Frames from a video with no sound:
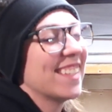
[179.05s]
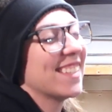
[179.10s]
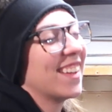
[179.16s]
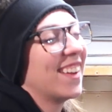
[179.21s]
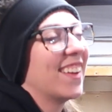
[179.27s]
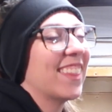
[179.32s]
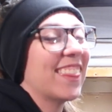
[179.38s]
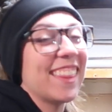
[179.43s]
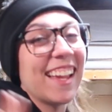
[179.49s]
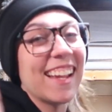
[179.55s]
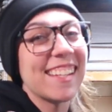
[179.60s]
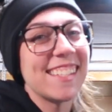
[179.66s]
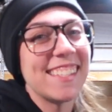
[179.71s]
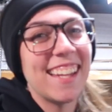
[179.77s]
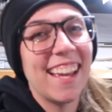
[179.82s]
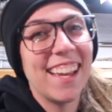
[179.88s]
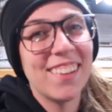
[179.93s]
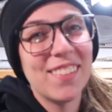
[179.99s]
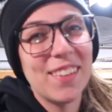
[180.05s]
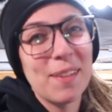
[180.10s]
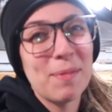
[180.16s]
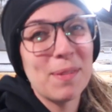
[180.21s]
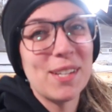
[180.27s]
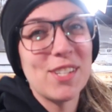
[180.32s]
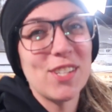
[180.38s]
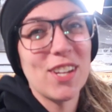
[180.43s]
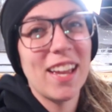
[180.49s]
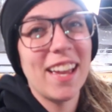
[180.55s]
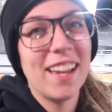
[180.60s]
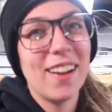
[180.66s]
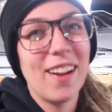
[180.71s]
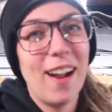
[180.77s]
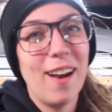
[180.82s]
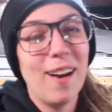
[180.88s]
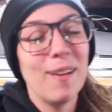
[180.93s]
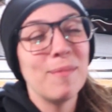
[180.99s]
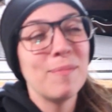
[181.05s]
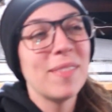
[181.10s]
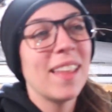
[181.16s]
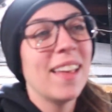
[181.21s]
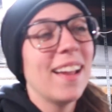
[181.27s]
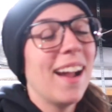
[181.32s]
So thanks Nate, we appreciate your help.